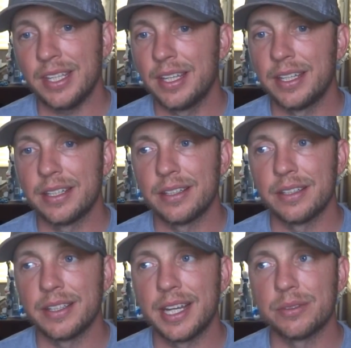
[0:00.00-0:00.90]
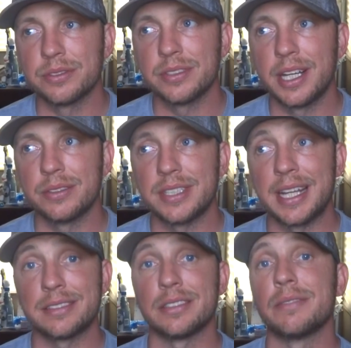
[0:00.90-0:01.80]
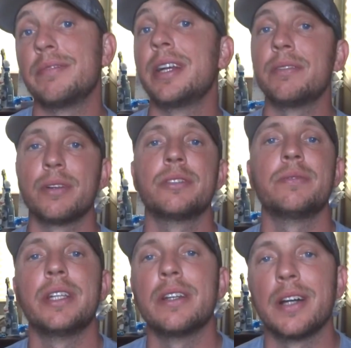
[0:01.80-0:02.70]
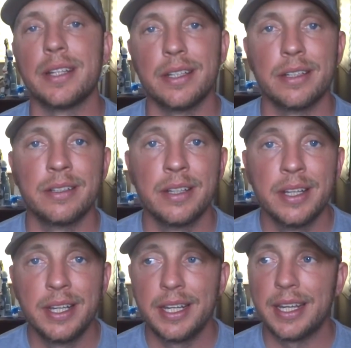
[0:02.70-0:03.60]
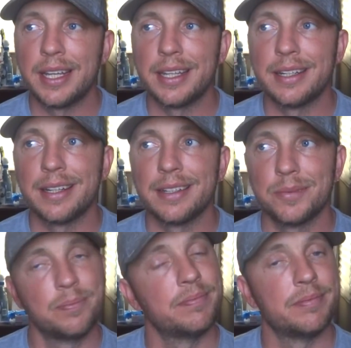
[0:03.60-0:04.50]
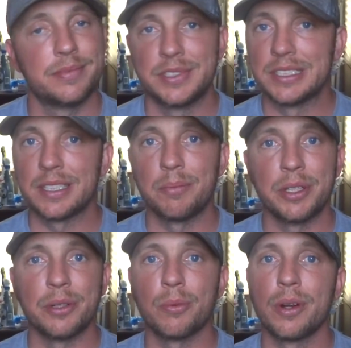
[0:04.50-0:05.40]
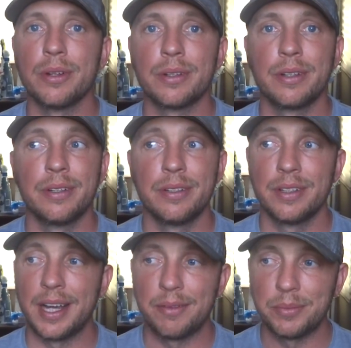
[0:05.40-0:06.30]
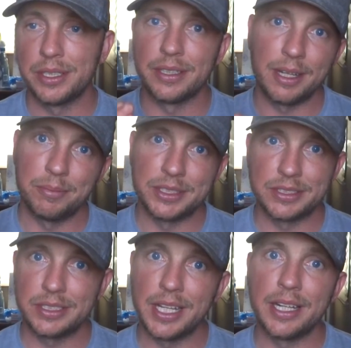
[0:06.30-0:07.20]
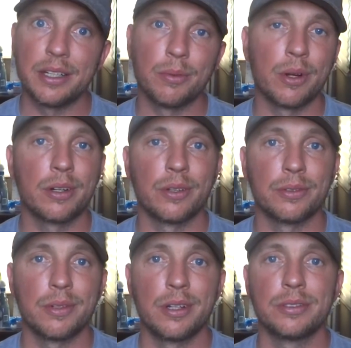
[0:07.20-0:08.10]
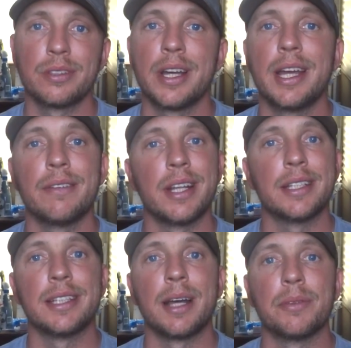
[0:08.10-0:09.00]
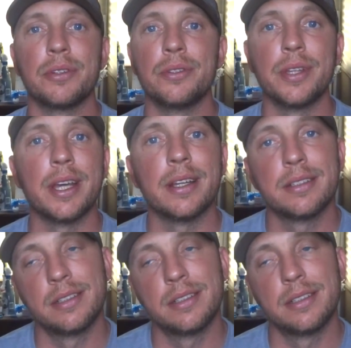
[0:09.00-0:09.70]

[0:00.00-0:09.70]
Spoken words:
And that was actually the very first video I did. And since I've been at work, I've been steady at work on the road, so I haven't had time to do that.